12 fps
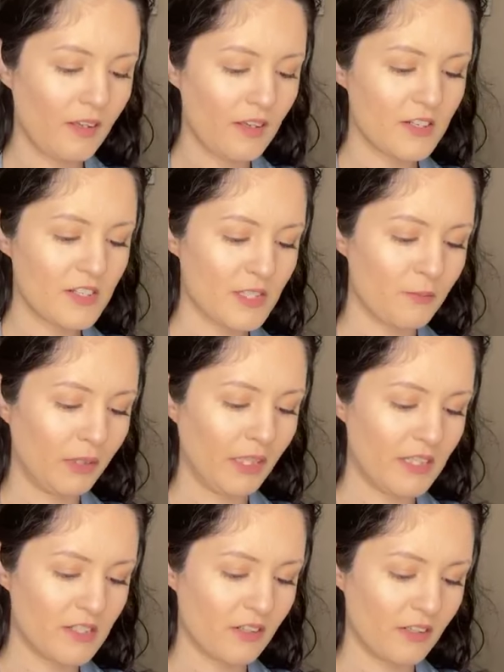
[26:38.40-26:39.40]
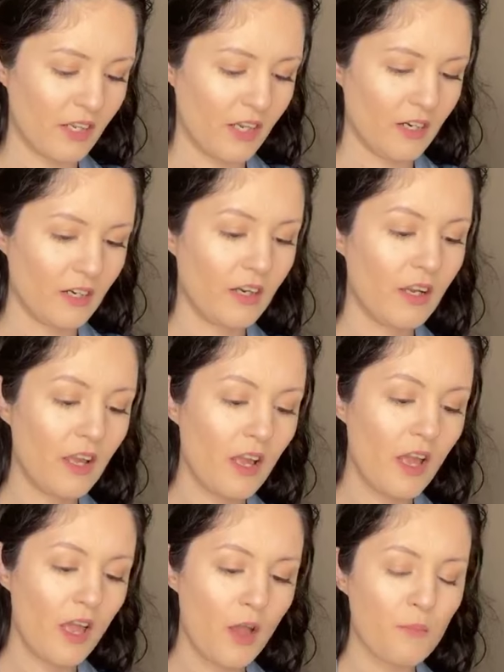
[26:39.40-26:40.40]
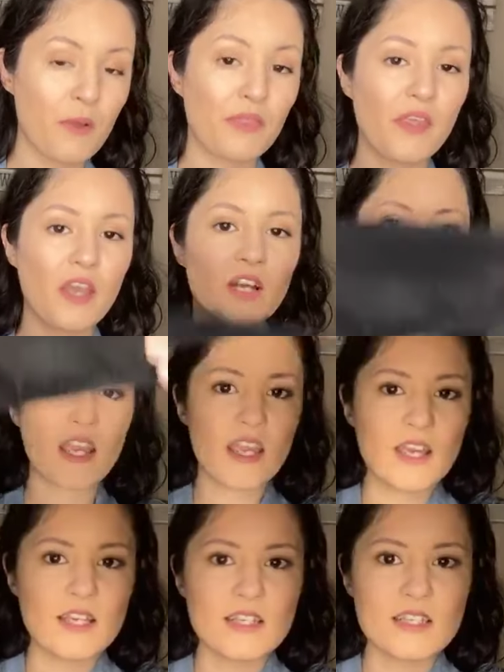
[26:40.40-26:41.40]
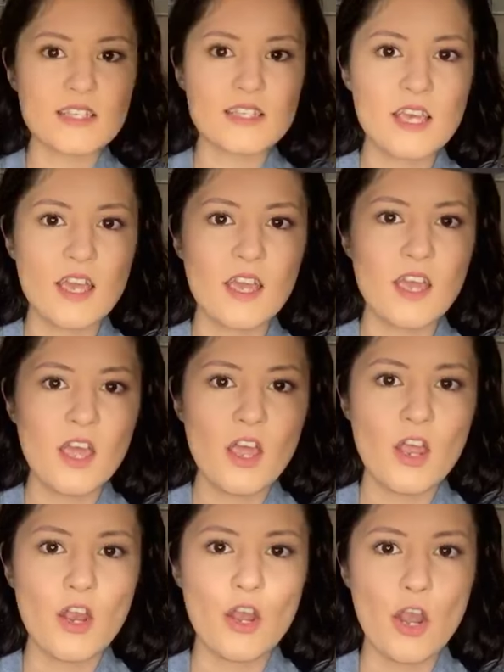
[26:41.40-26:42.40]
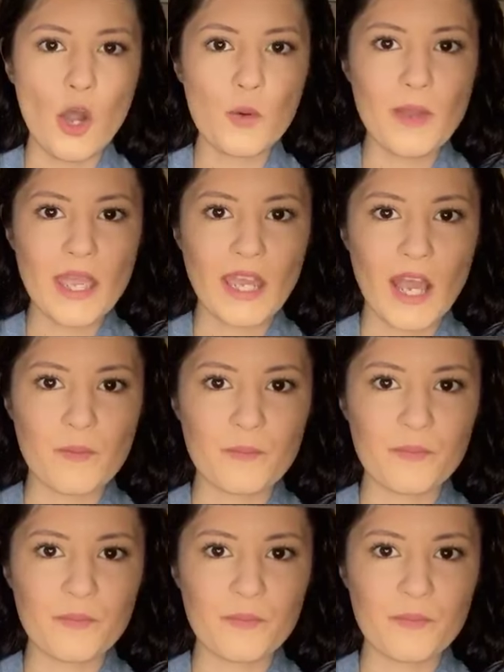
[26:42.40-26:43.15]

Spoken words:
There's some lint on here, but there is no makeup.